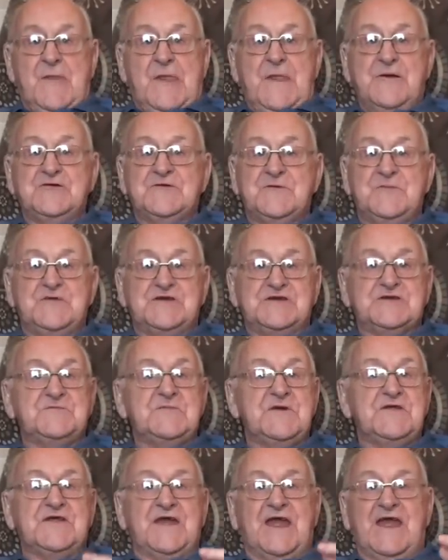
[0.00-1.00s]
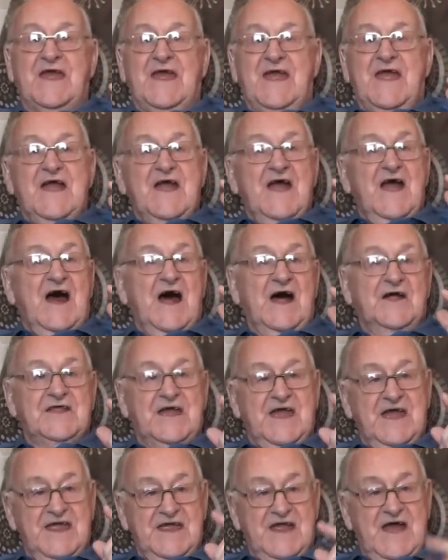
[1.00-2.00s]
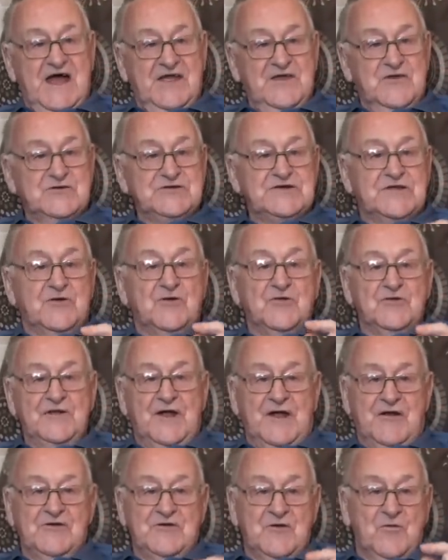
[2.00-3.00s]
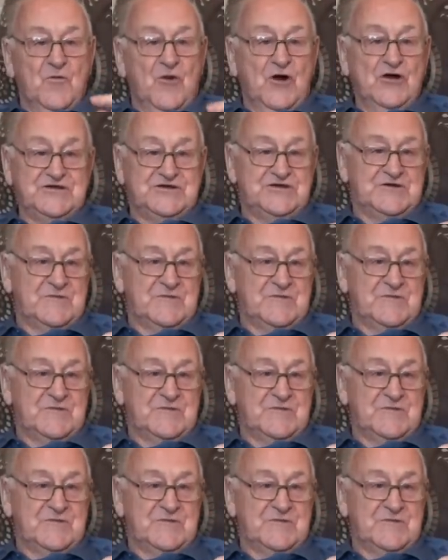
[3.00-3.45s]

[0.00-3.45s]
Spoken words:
Used to be a smithy, and I used to go down and watch